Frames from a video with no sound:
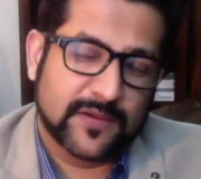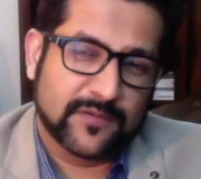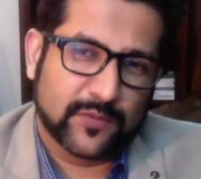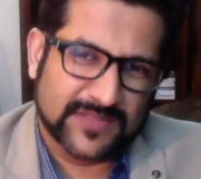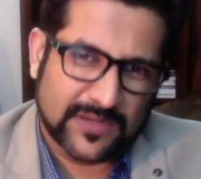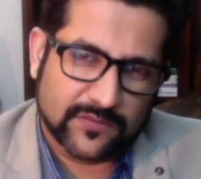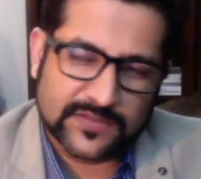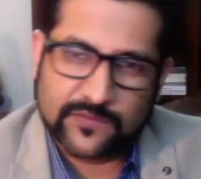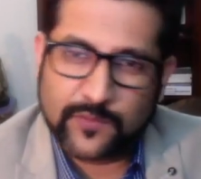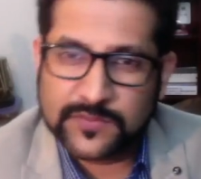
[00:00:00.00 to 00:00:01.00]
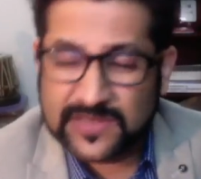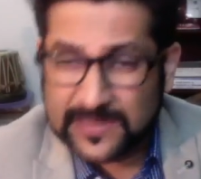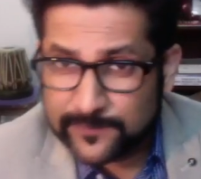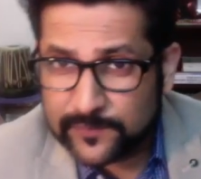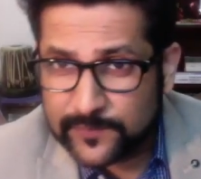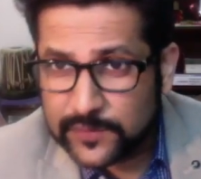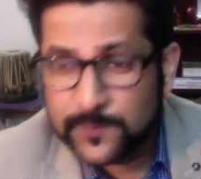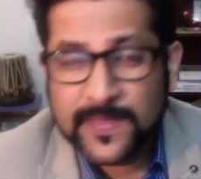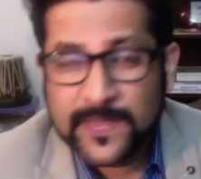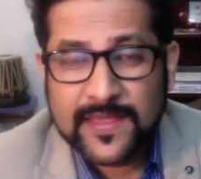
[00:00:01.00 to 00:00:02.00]
was any of this information helpful for
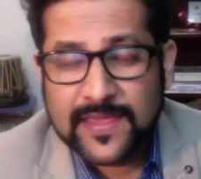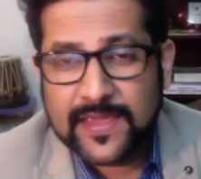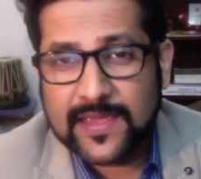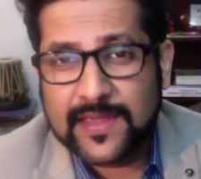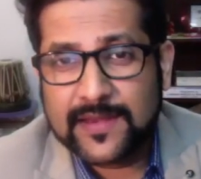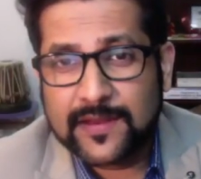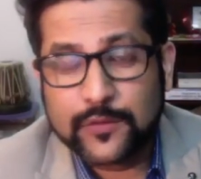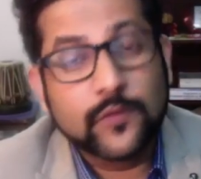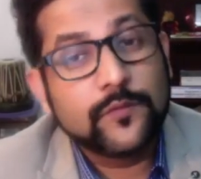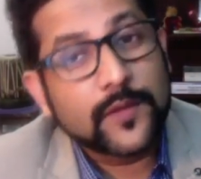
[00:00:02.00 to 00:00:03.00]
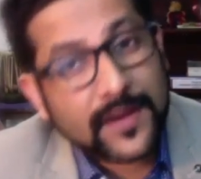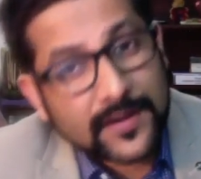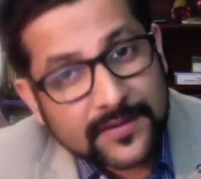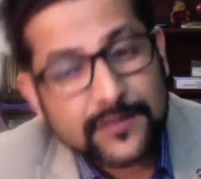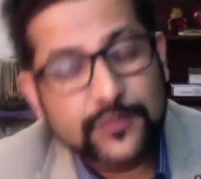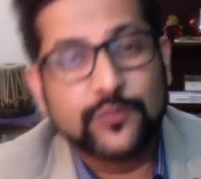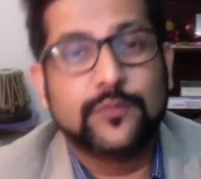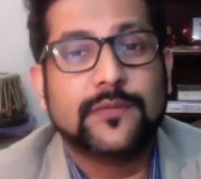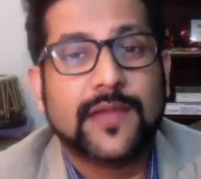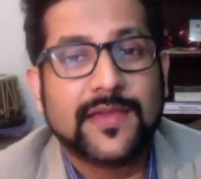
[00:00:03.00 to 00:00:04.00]
you, and don't forget to
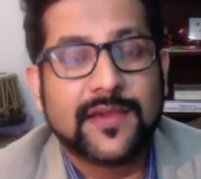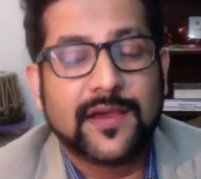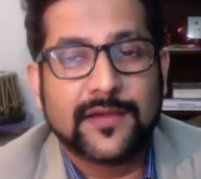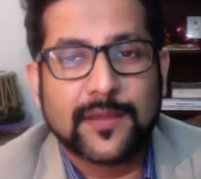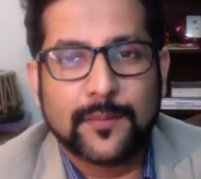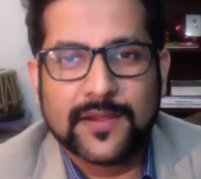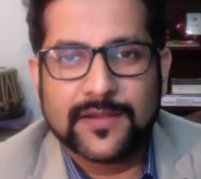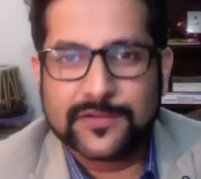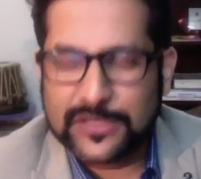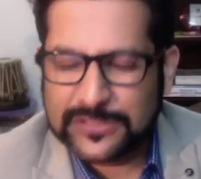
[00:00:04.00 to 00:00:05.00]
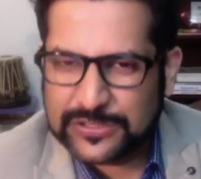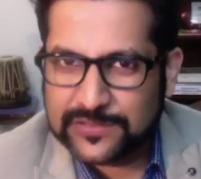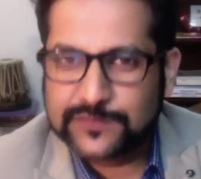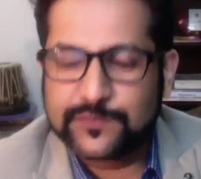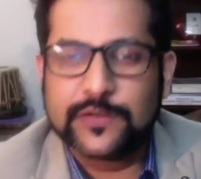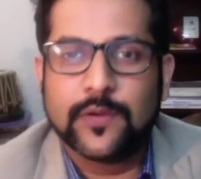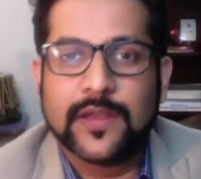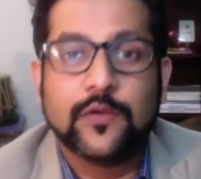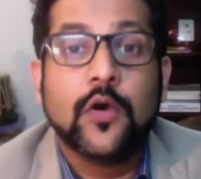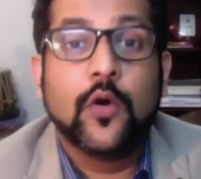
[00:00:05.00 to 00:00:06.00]
like, comment and share this video,
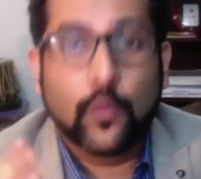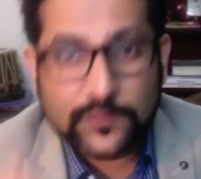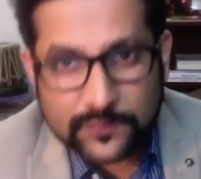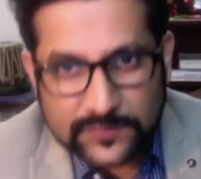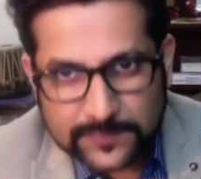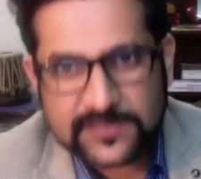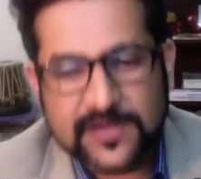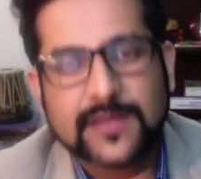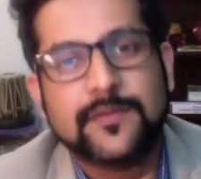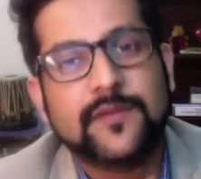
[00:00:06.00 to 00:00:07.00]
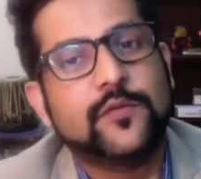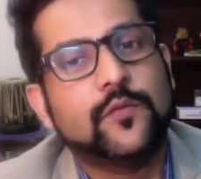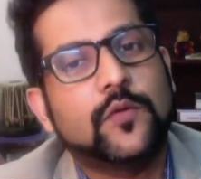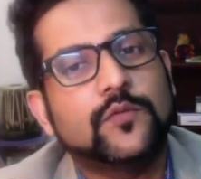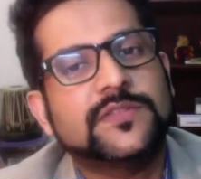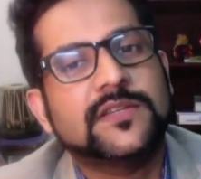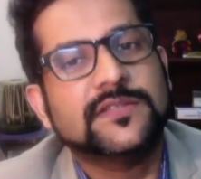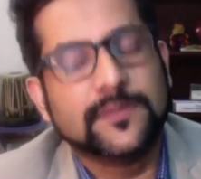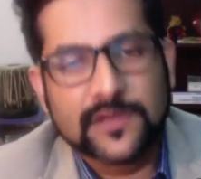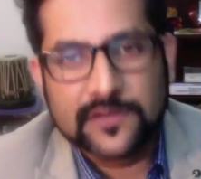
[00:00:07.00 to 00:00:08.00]
and also subscribe if you want to see
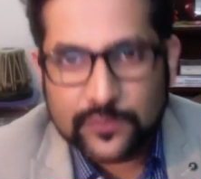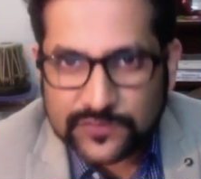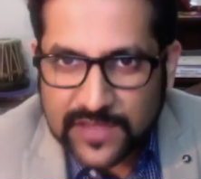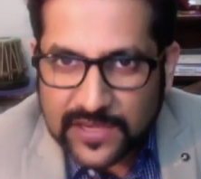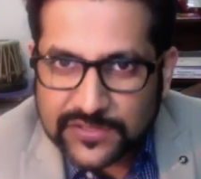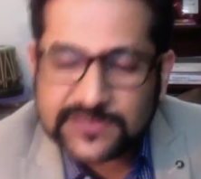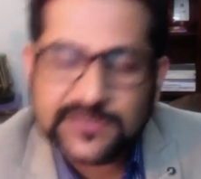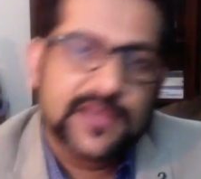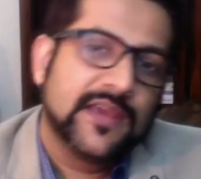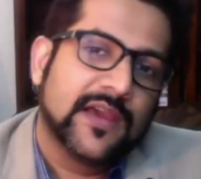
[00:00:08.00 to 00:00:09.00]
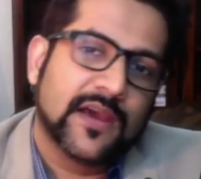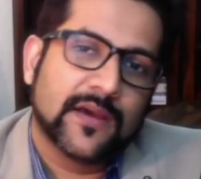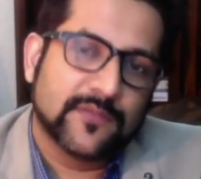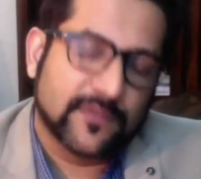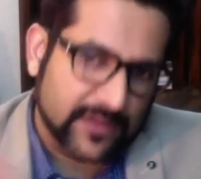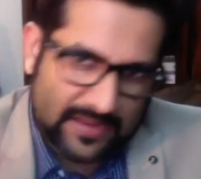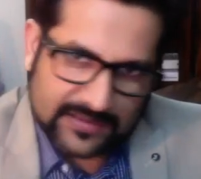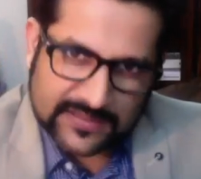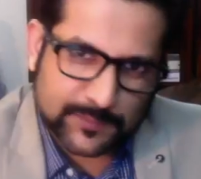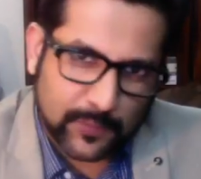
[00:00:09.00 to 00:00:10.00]
similar news reactions. At
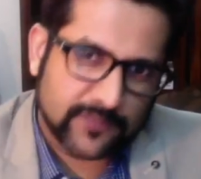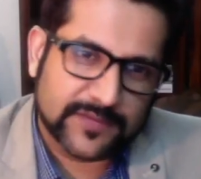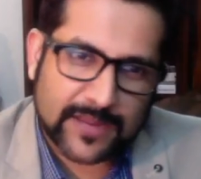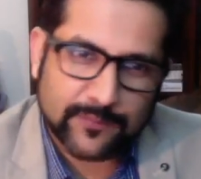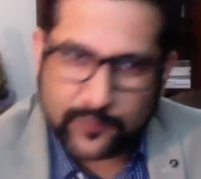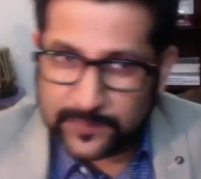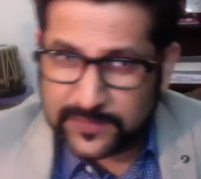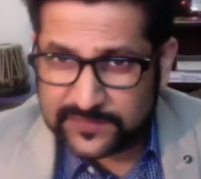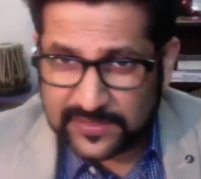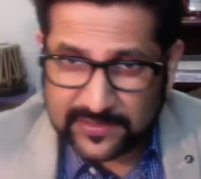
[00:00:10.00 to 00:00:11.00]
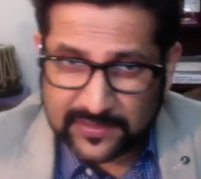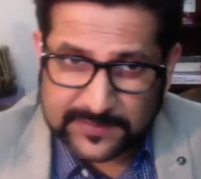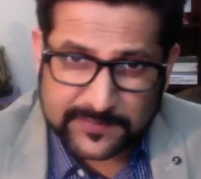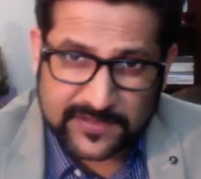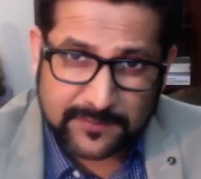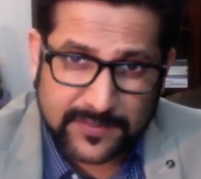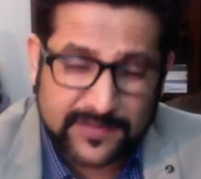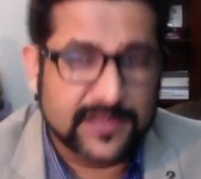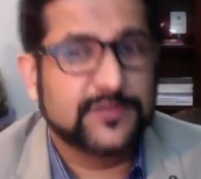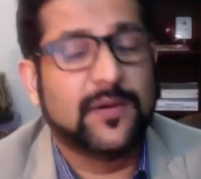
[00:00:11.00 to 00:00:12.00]
this point of time, you would be seeing a subscribe
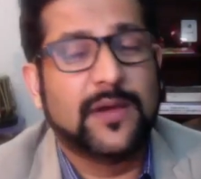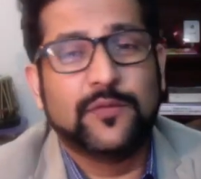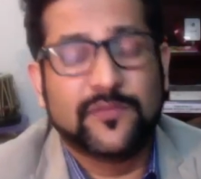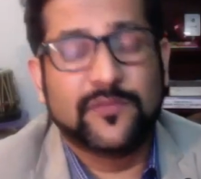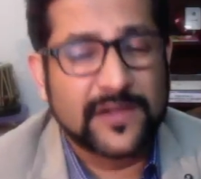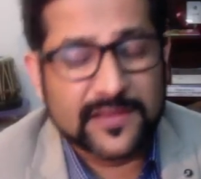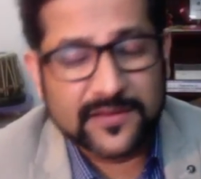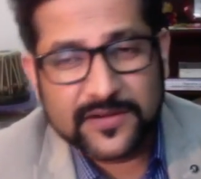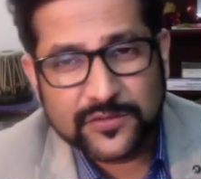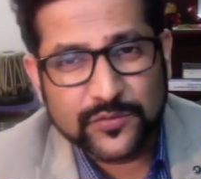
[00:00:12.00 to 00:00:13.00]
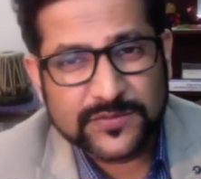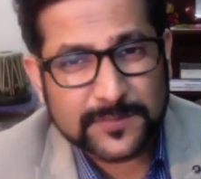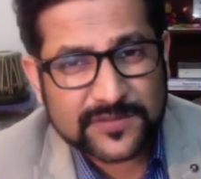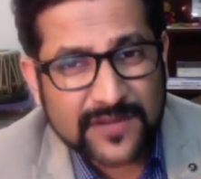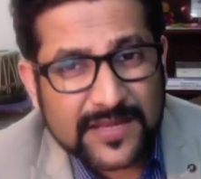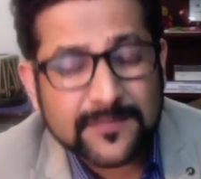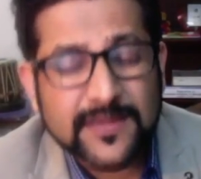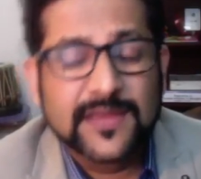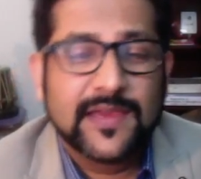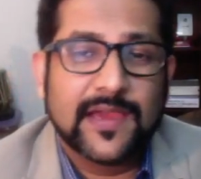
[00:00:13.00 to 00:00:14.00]
button here, so I would really encourage you to subscribe.
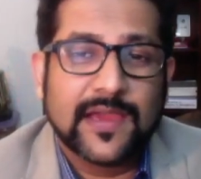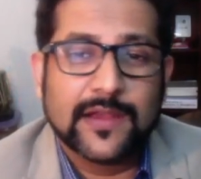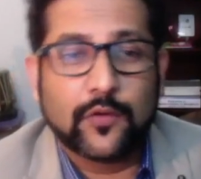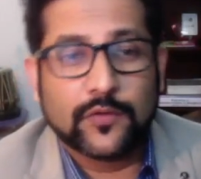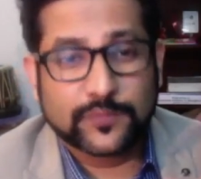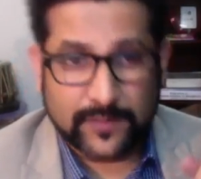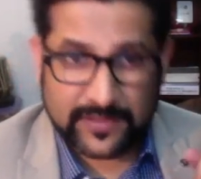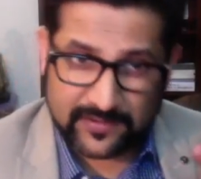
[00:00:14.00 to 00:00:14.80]
And also here